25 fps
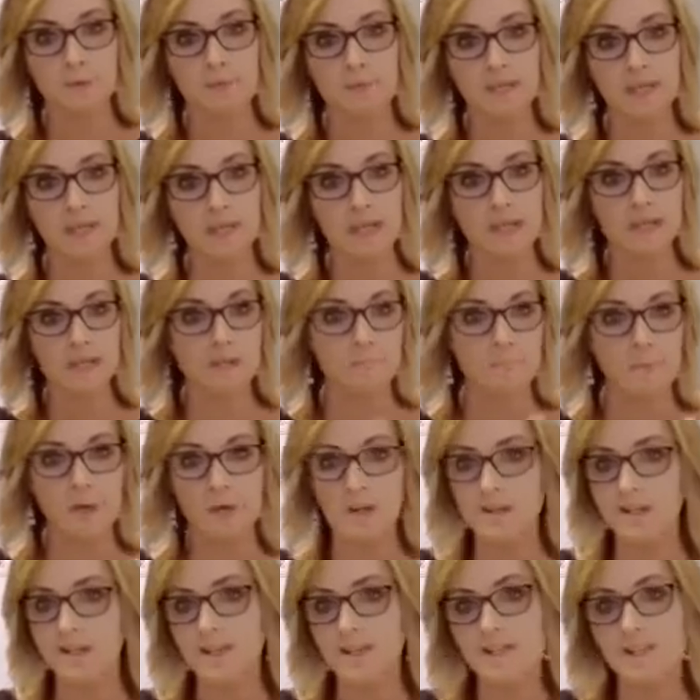again and
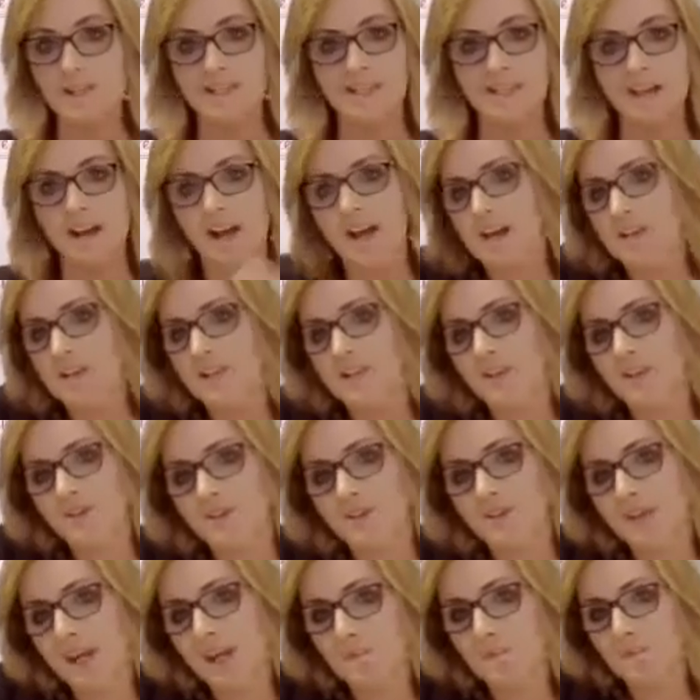mark it as a task,
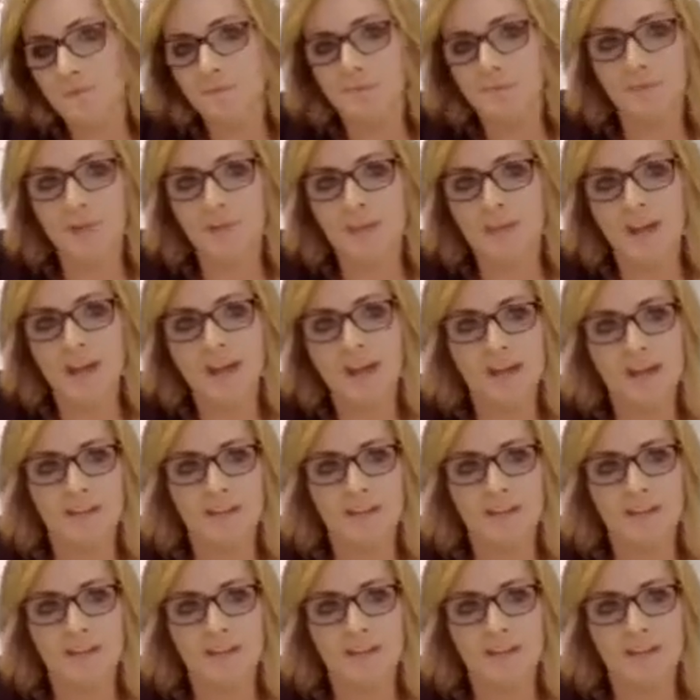you'll never forget.